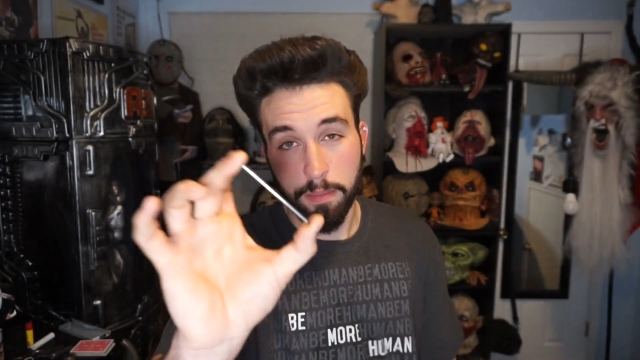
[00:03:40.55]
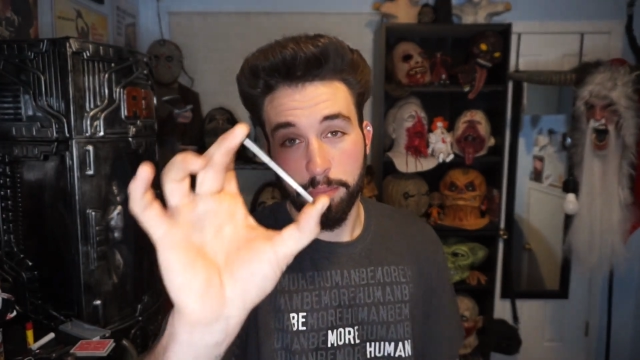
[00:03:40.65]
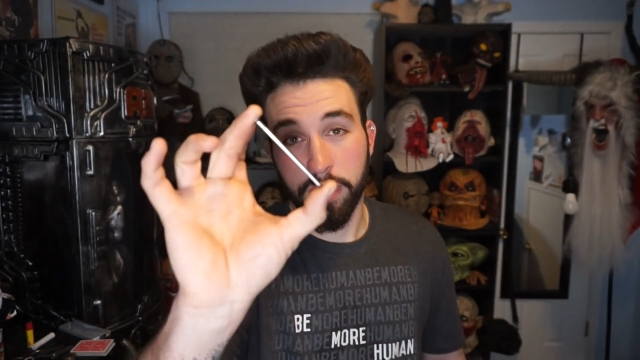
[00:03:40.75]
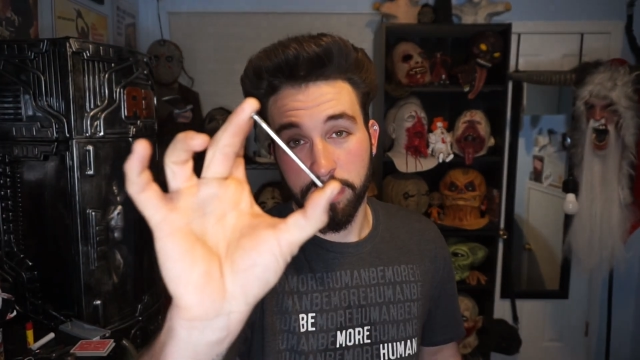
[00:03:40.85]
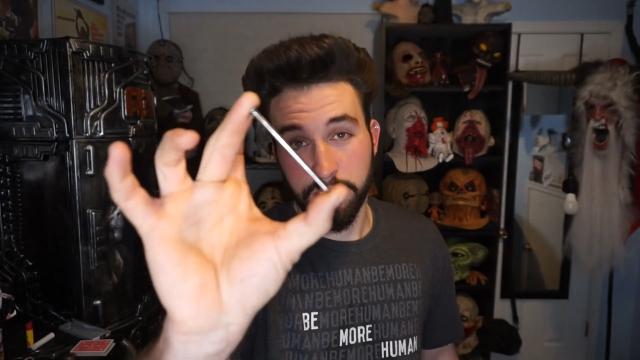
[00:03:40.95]

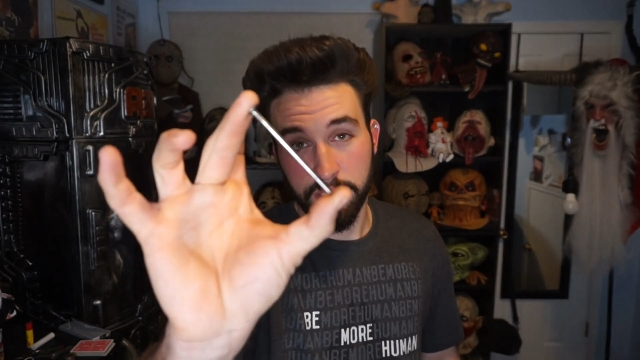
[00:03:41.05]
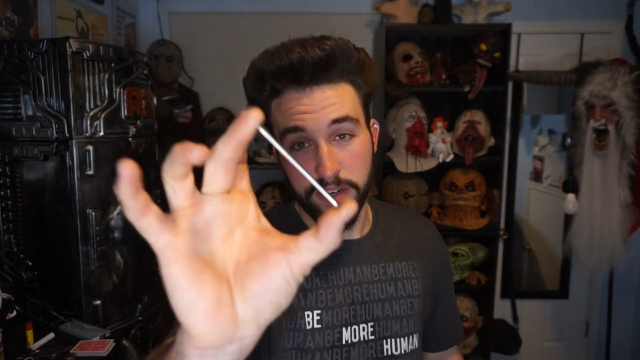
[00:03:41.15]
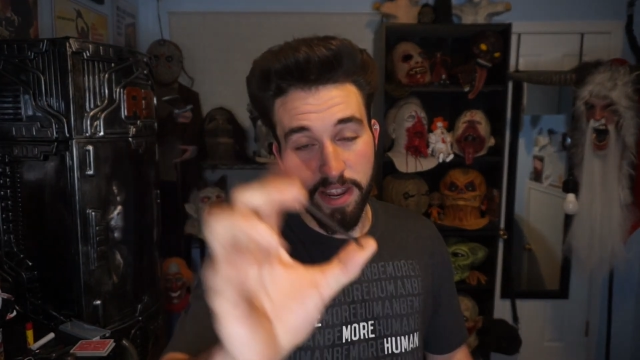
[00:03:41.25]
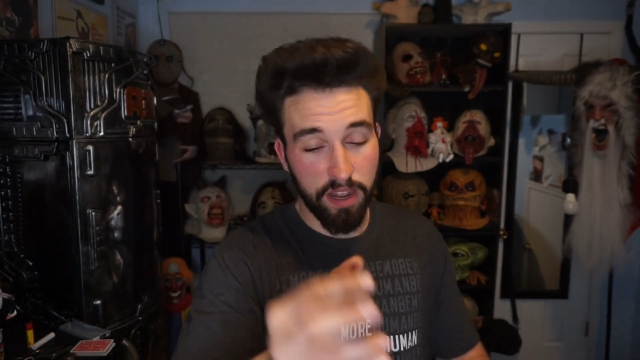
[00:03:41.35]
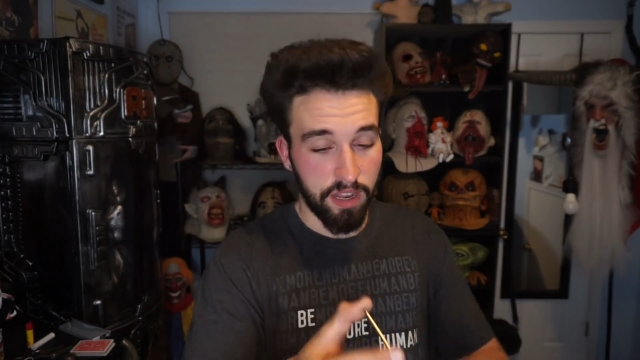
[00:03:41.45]
But this is a
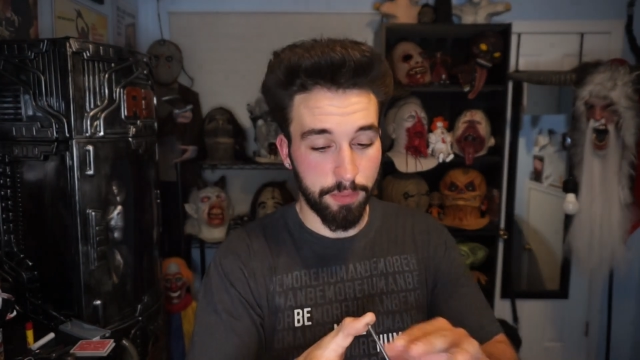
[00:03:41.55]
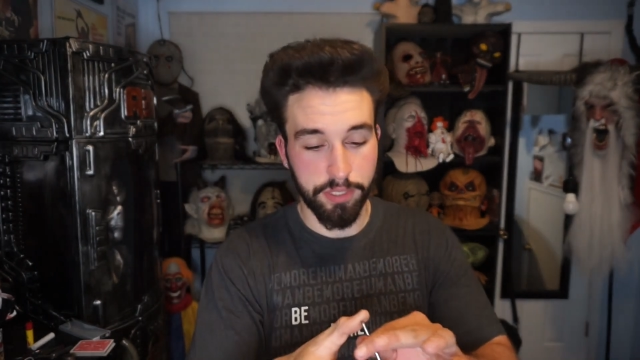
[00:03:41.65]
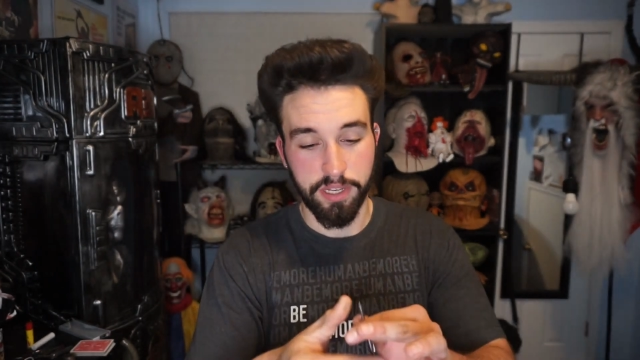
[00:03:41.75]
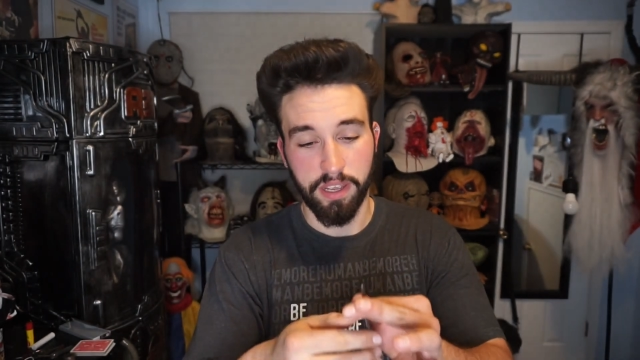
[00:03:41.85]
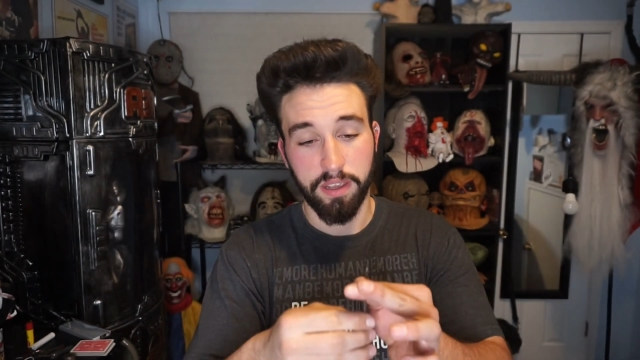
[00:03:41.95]
nail. I would
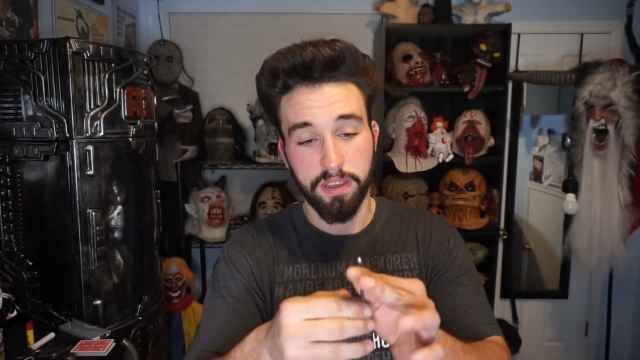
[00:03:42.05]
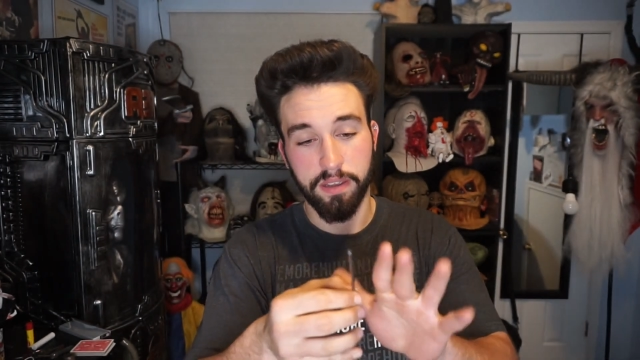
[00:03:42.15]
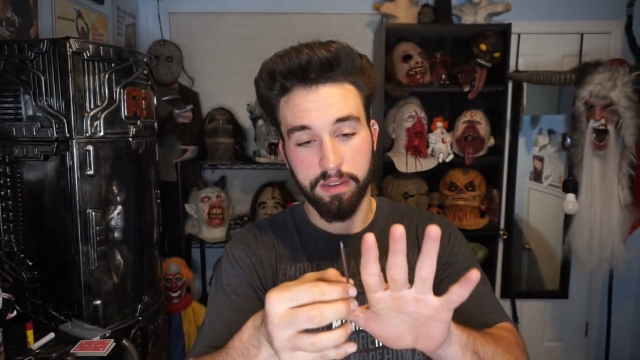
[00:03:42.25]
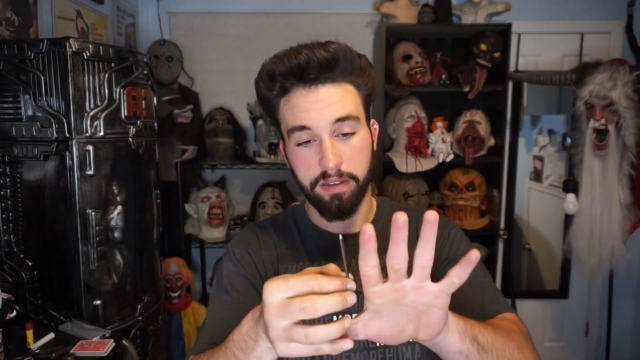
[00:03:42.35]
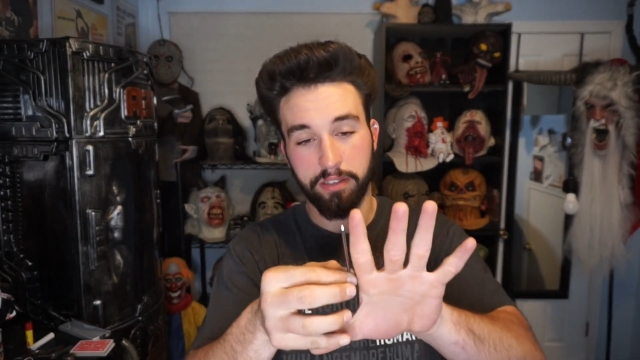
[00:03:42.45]
say
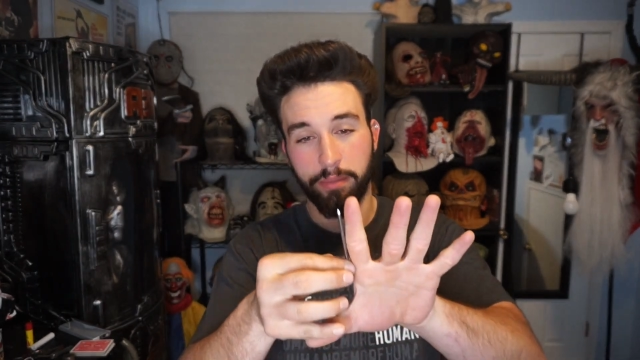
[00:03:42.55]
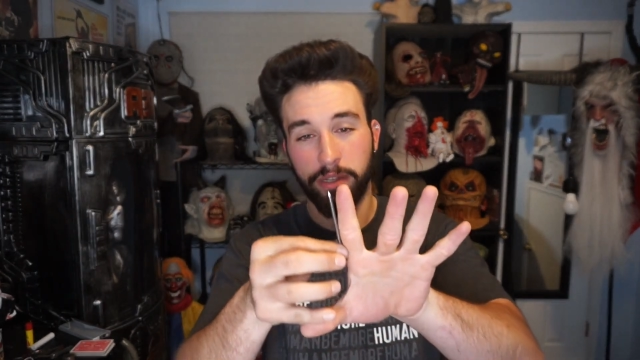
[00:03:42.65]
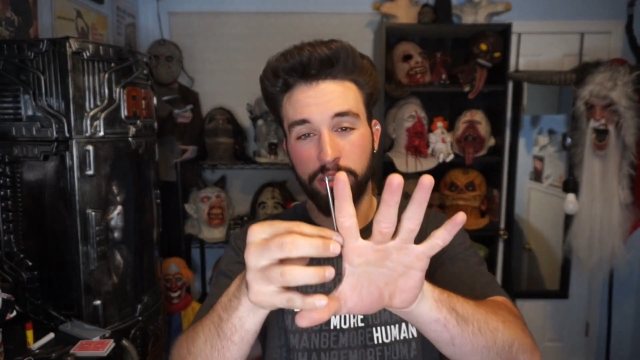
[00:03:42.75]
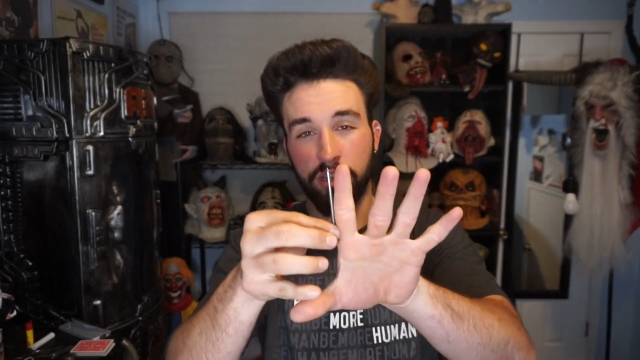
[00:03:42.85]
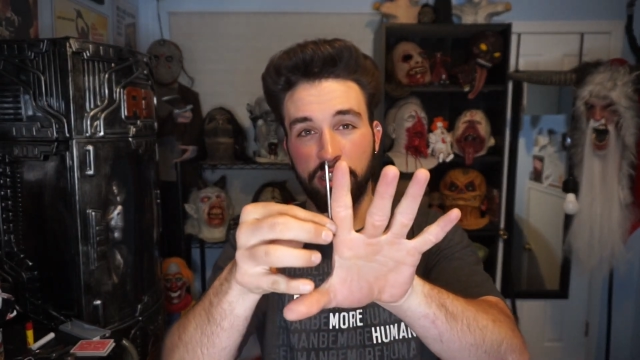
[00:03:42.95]
it's
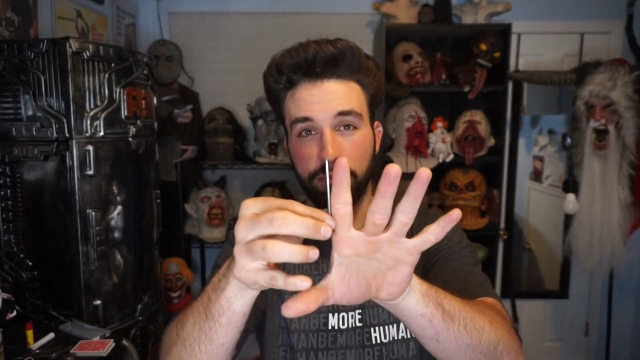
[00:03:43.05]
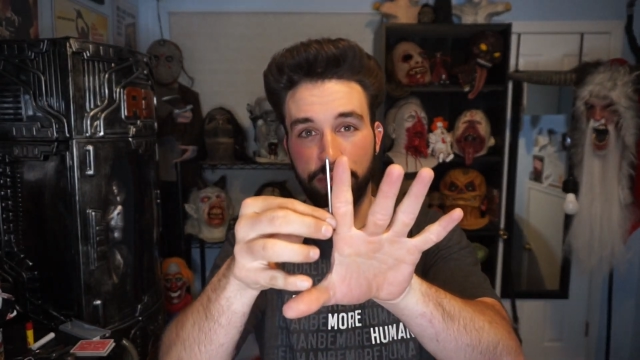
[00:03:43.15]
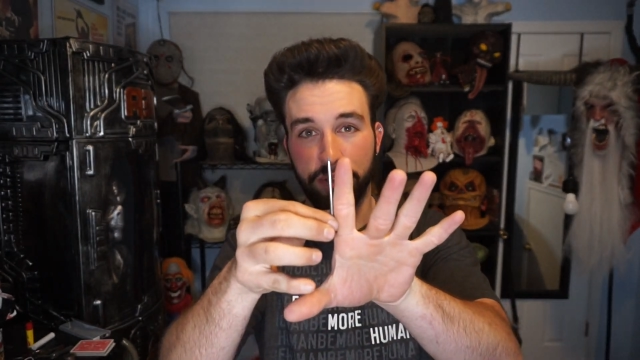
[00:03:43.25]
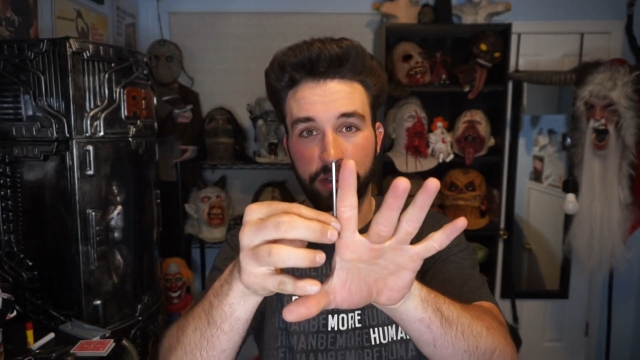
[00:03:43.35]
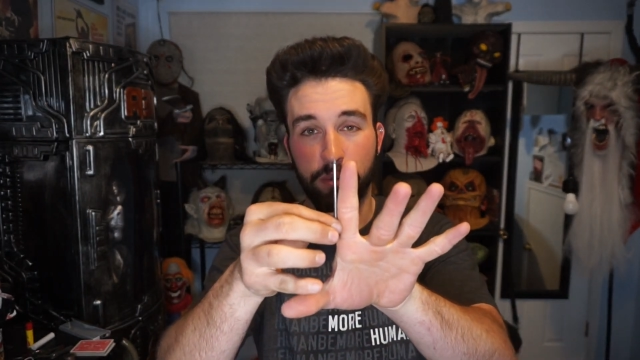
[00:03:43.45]
about the size of my
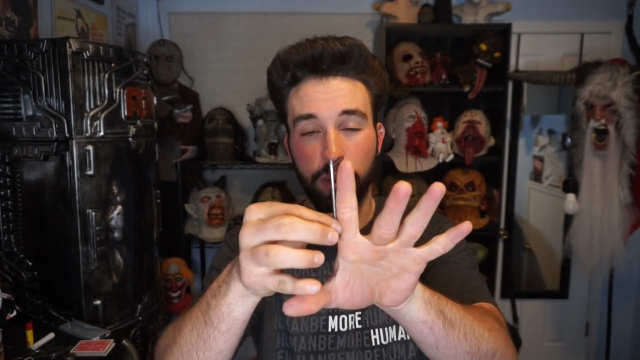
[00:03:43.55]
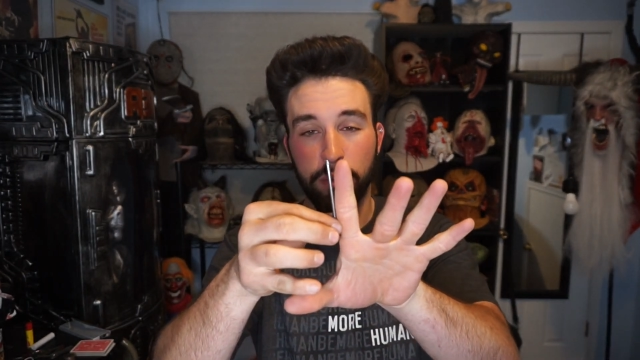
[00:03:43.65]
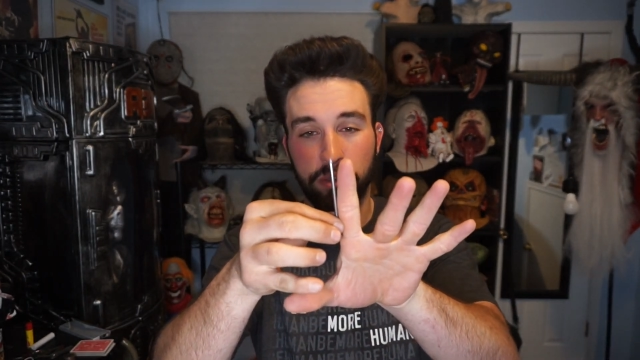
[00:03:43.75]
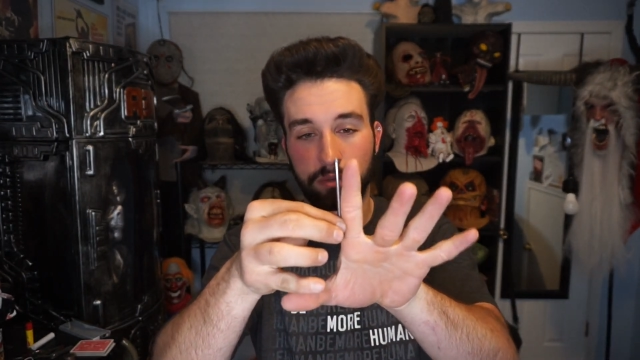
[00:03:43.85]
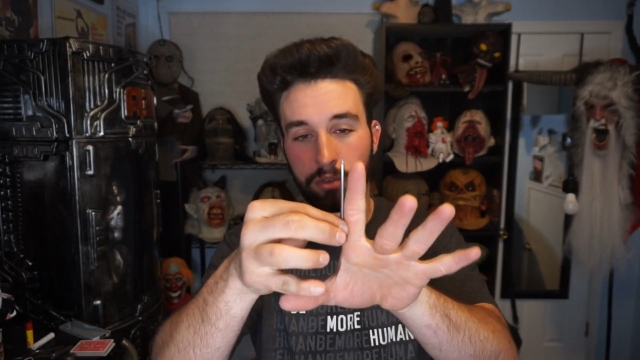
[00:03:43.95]
finger,
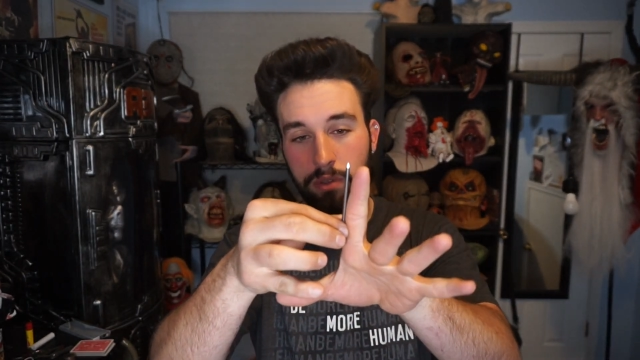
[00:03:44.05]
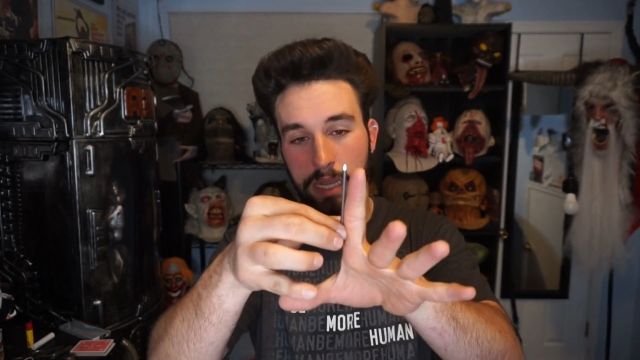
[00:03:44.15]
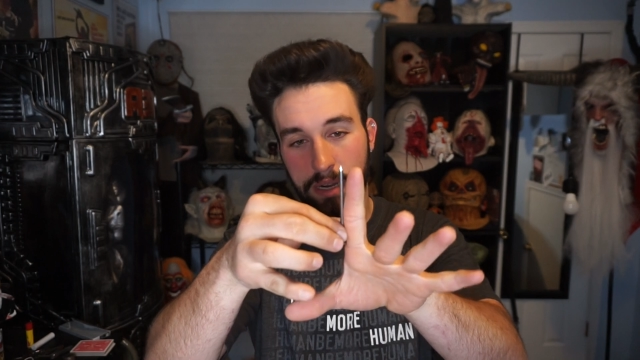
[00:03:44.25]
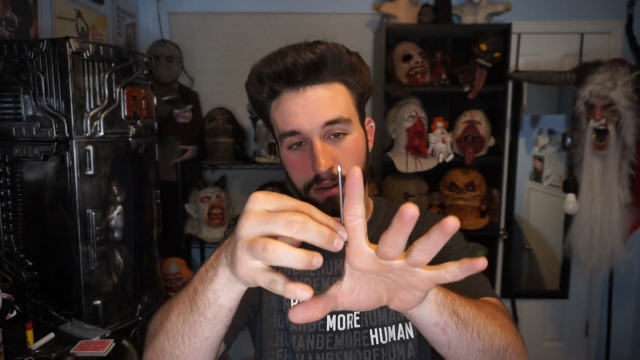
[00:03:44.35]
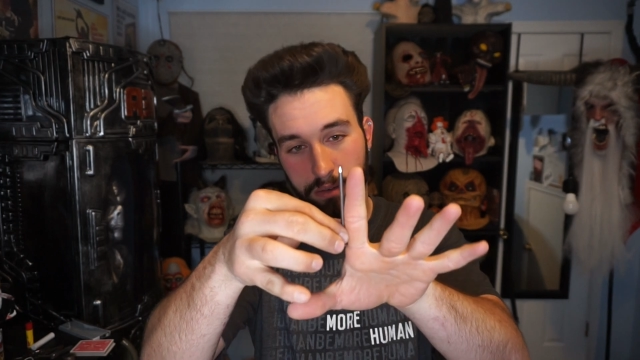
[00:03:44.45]
maybe,
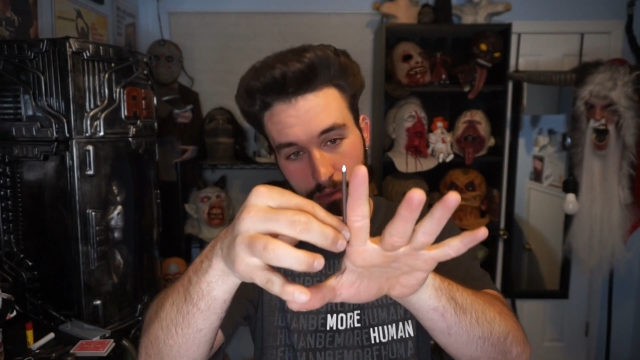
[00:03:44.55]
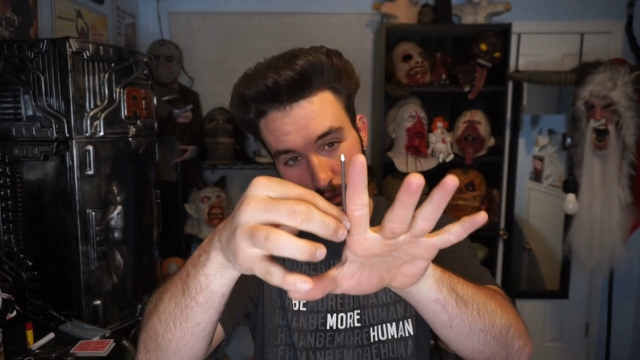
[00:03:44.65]
I don't know,